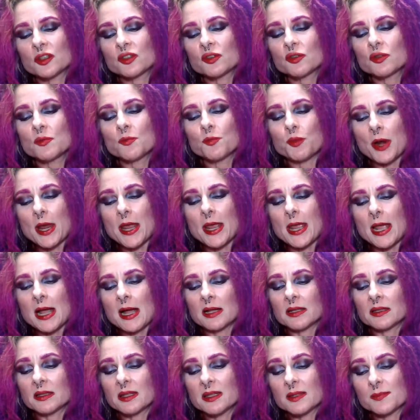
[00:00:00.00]
to break out
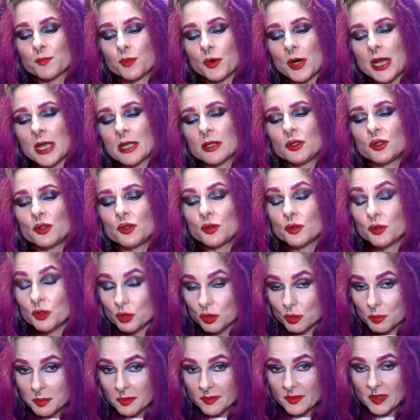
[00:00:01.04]
this brand new
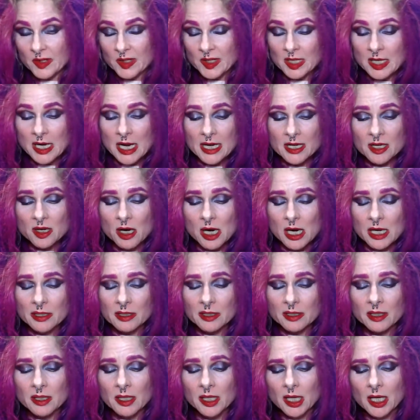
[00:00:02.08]
of that, that I got,
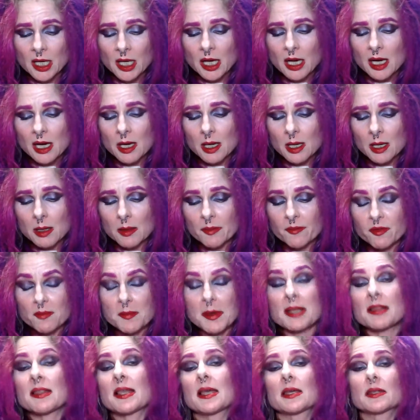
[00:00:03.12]
gotten. Uh, for
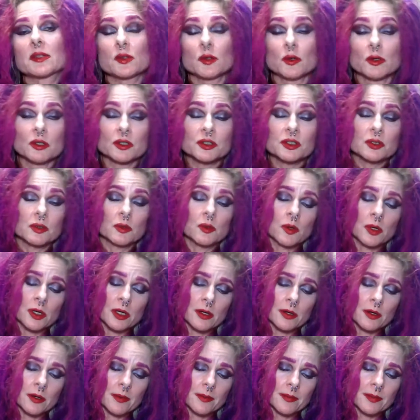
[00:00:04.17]
my last Ulta
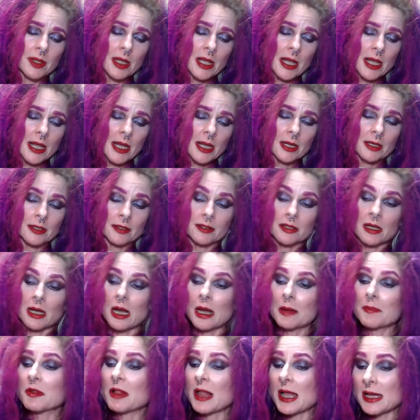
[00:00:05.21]
order, and uh,
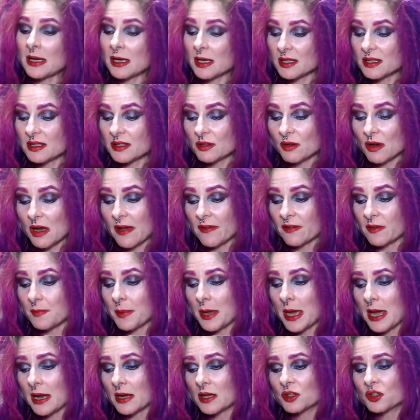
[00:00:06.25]
I'm glad I still have the
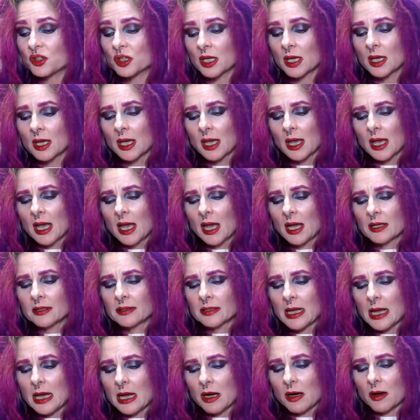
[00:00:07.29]
packaging.
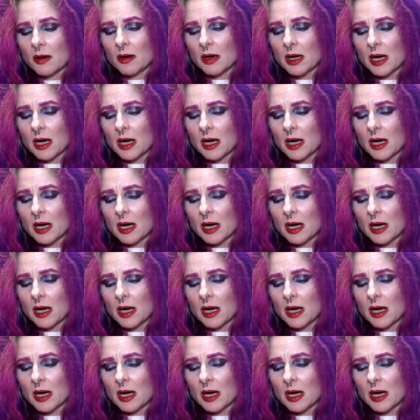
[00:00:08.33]
Now,